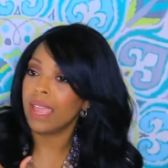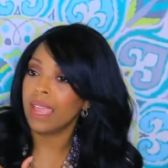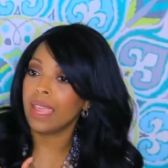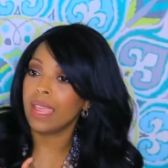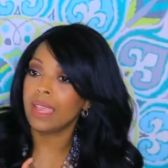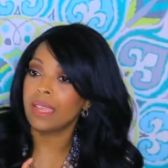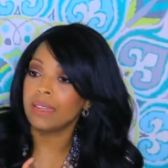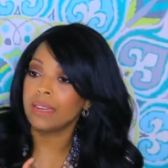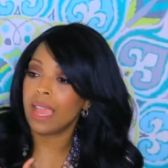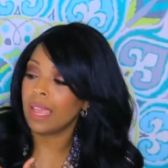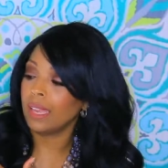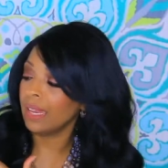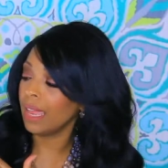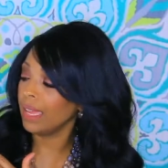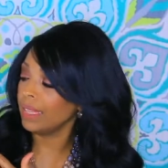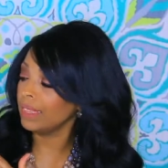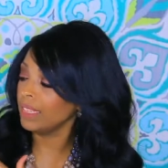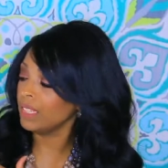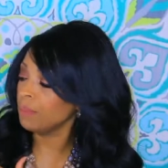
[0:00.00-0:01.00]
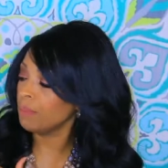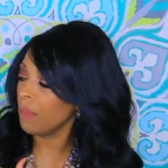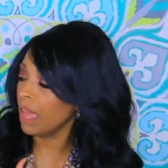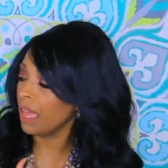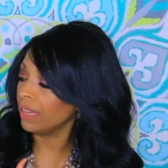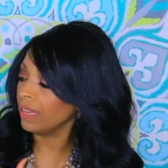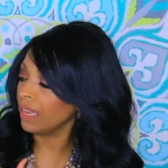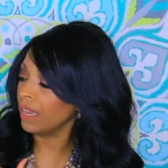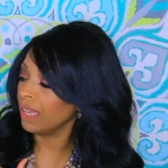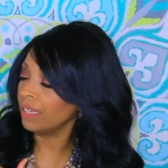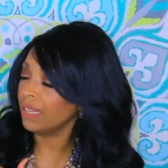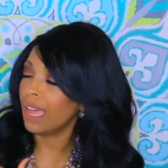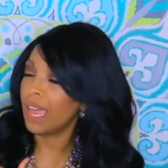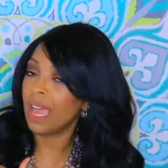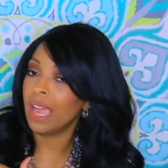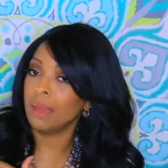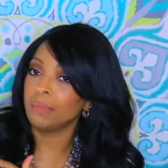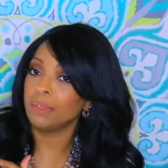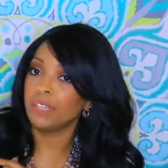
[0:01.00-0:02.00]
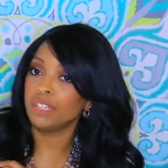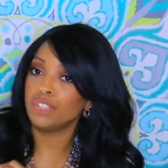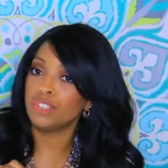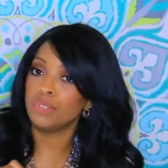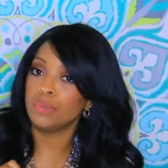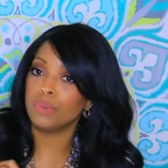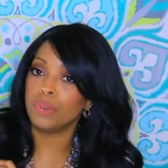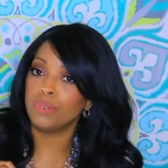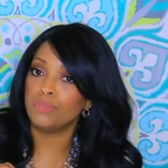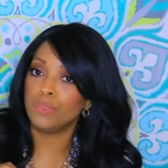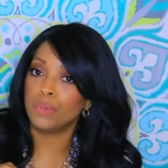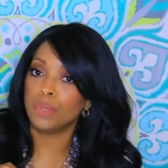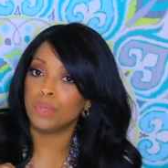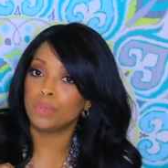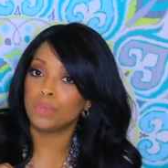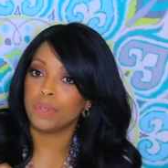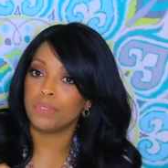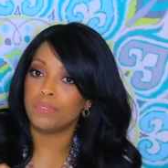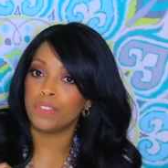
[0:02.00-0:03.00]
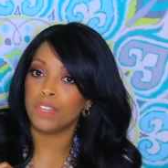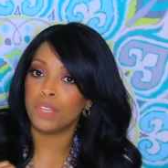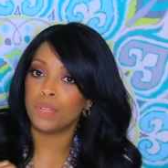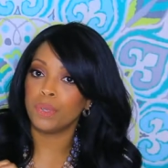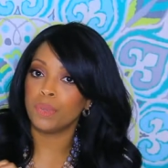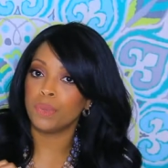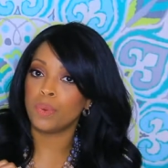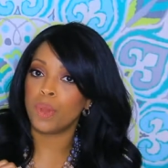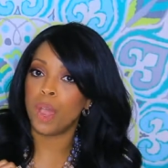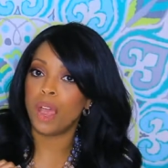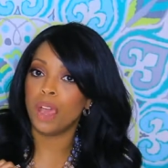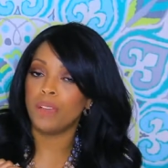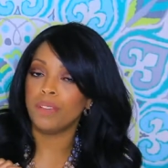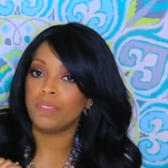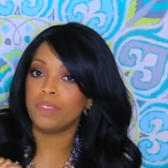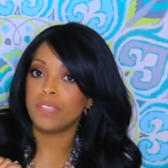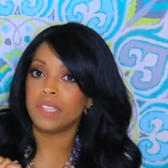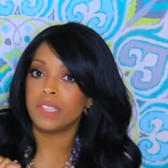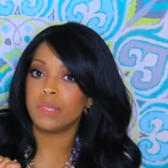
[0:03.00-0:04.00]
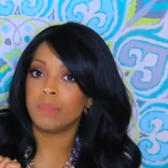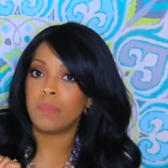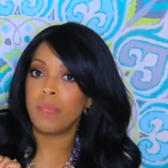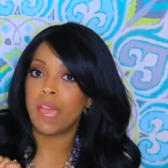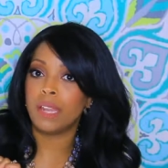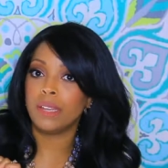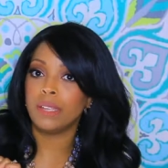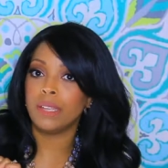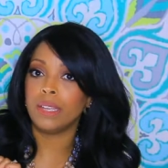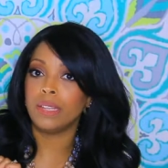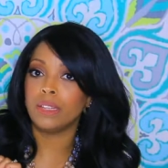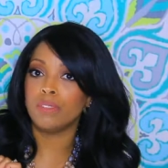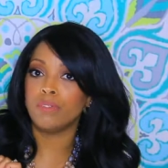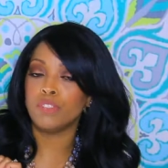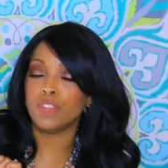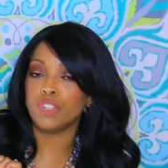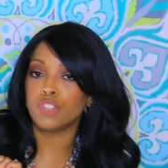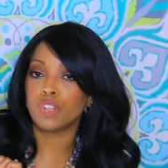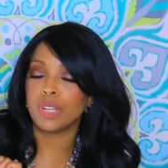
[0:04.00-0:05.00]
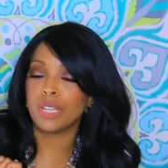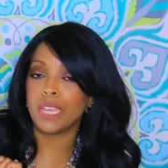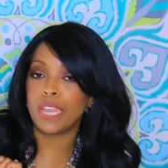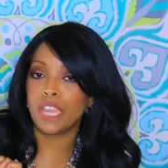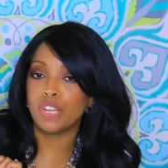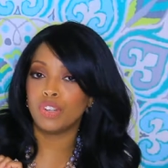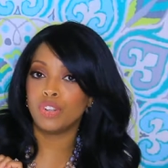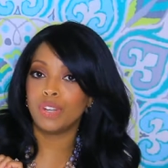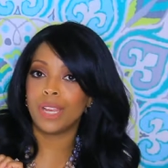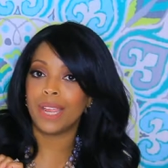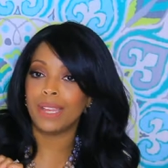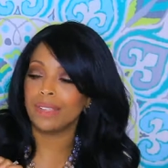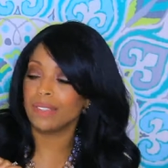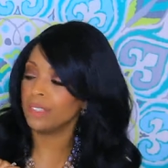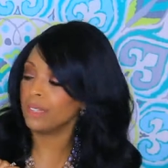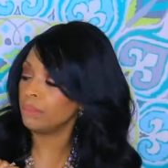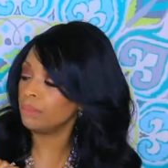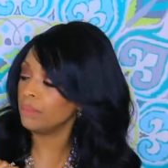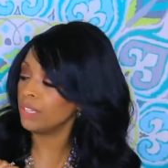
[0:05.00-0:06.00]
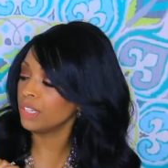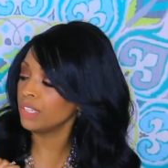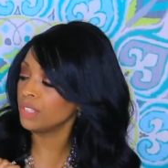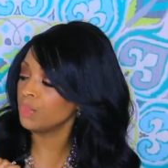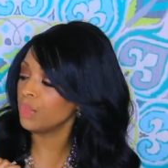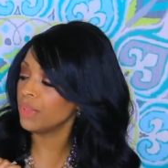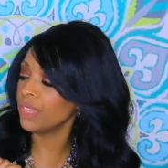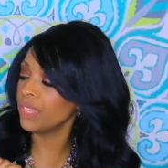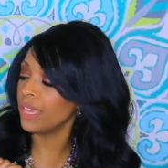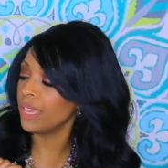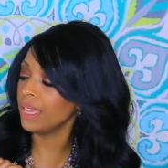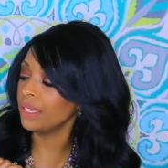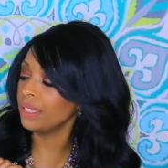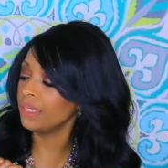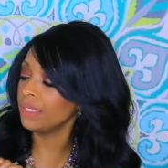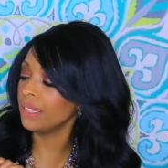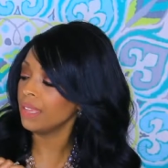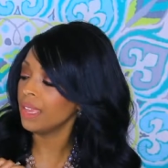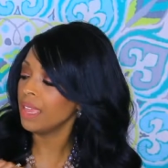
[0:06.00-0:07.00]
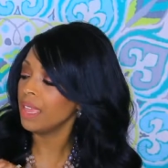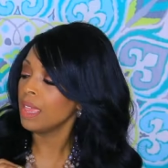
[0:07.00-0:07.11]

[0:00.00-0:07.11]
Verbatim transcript: And I like this palette a lot. I'm going to do a full review of this palette individually and create some looks with it.